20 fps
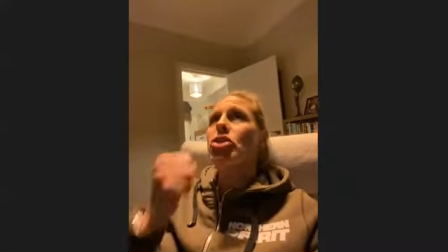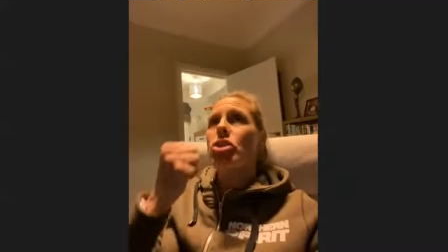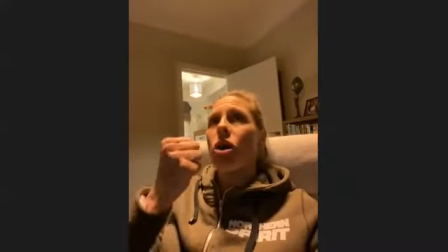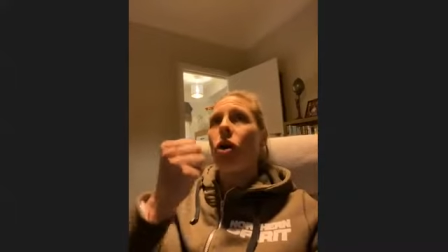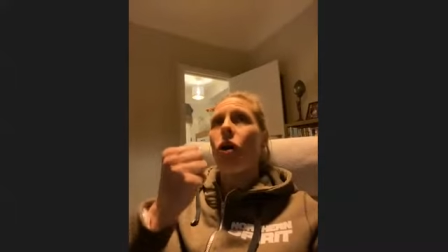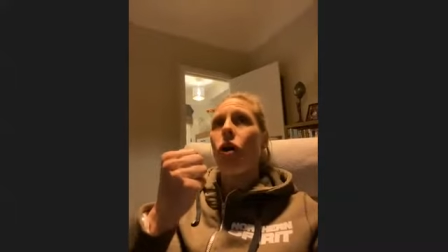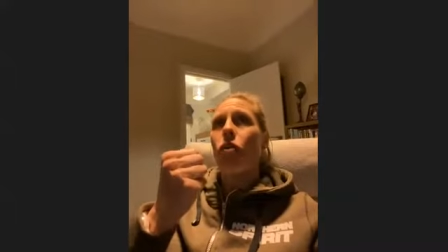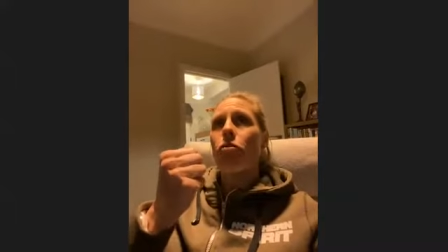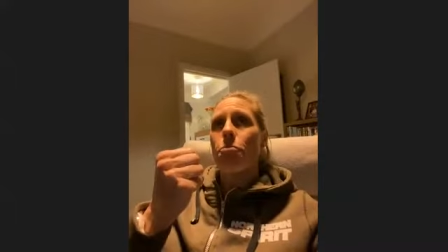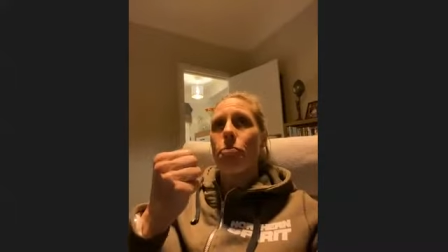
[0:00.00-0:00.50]

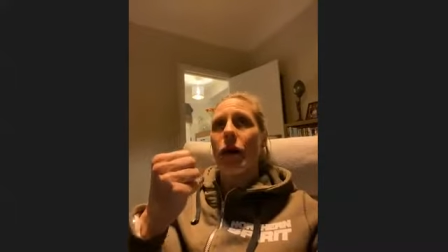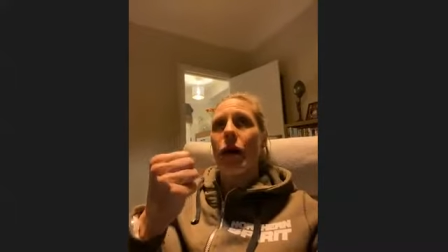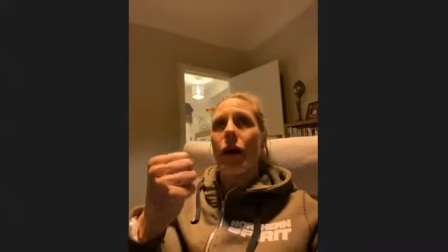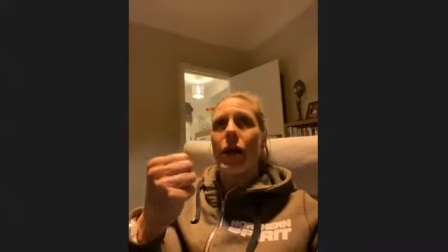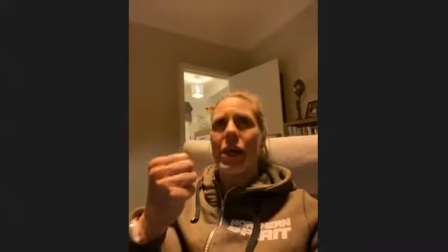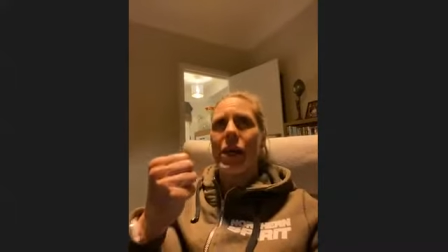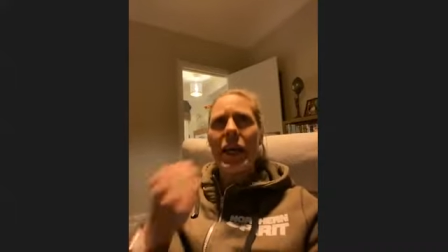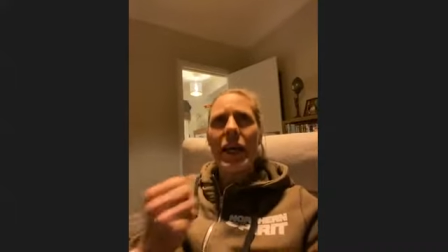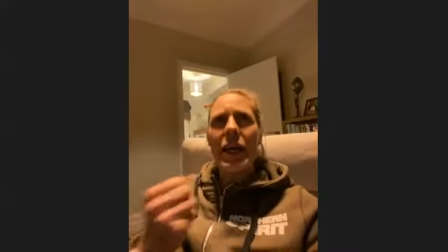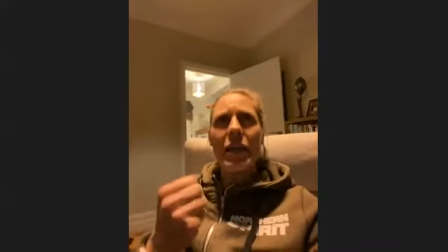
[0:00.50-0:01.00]
my
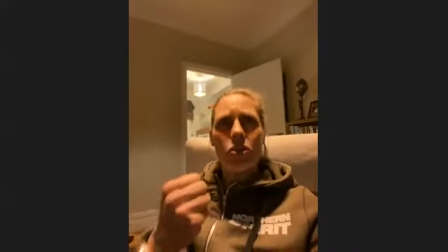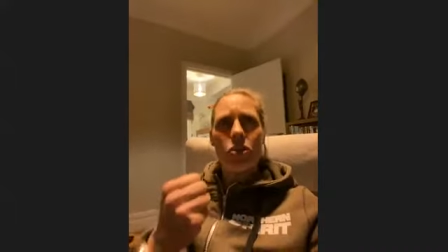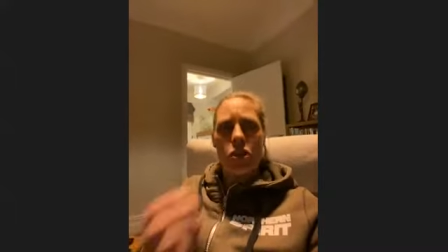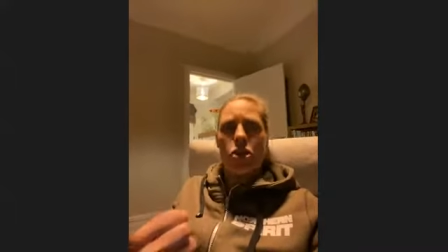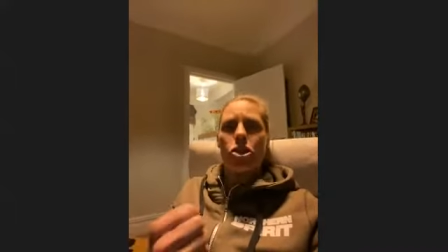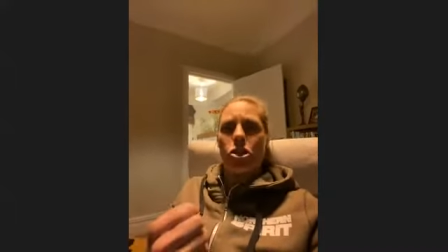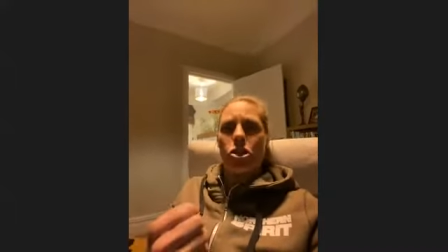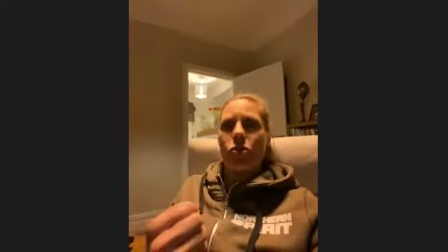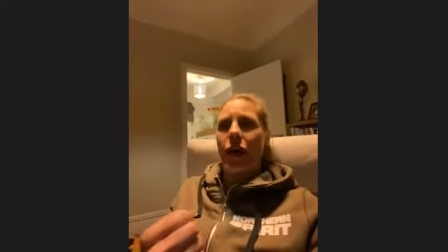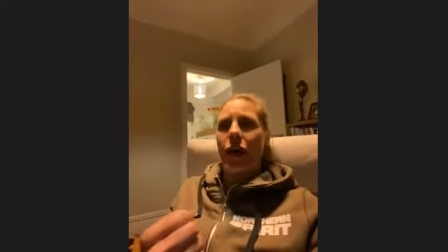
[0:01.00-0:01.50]
inner
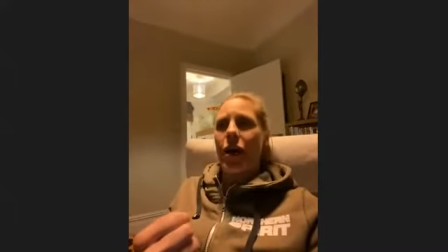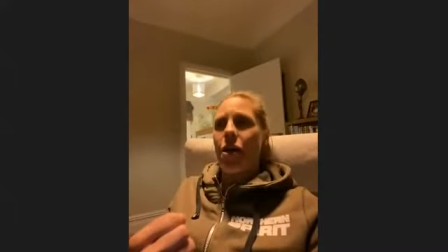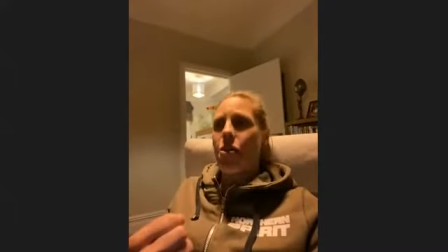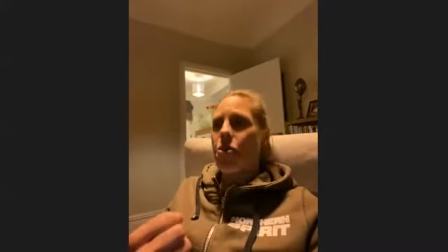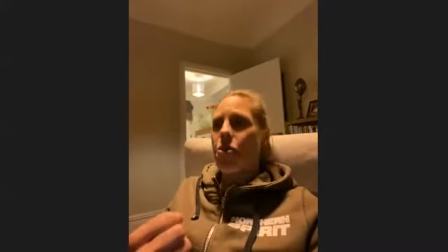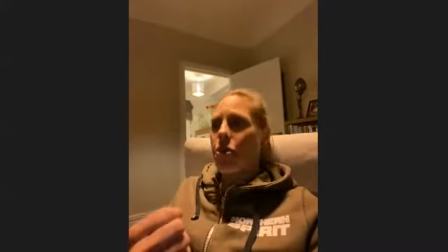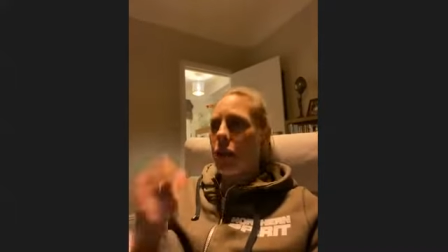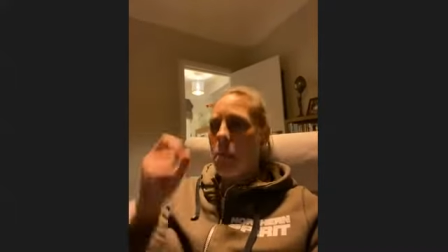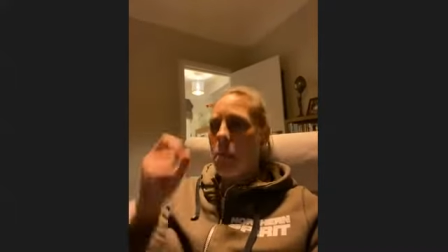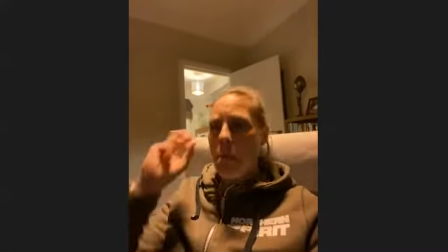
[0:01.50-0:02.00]
strength and
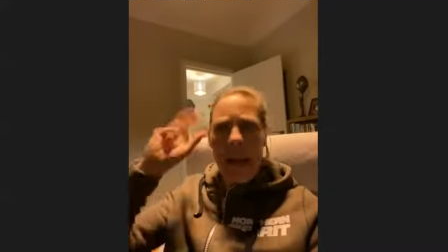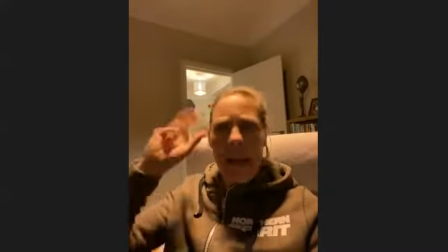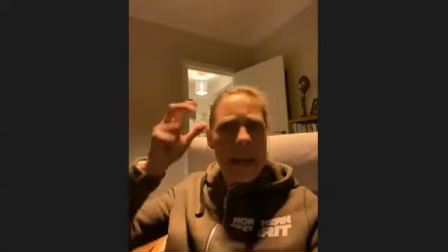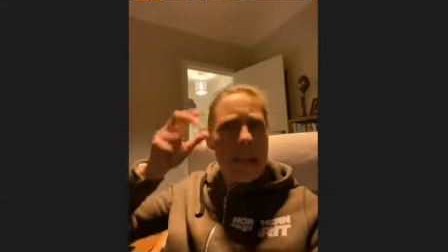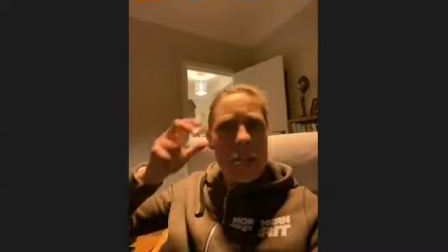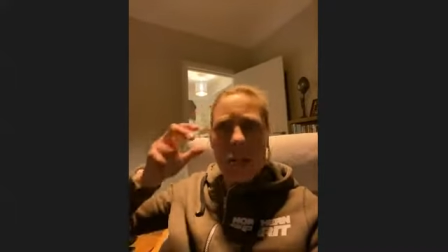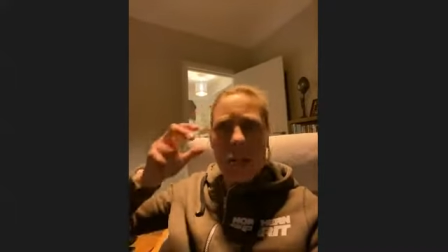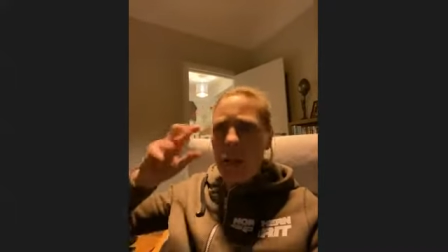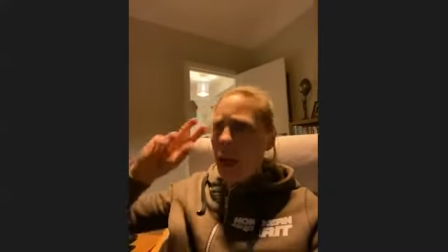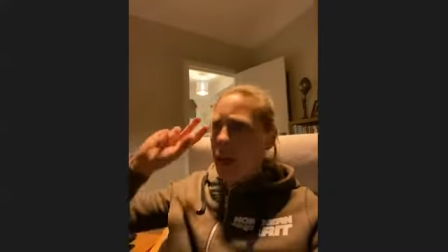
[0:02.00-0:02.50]
mental, I,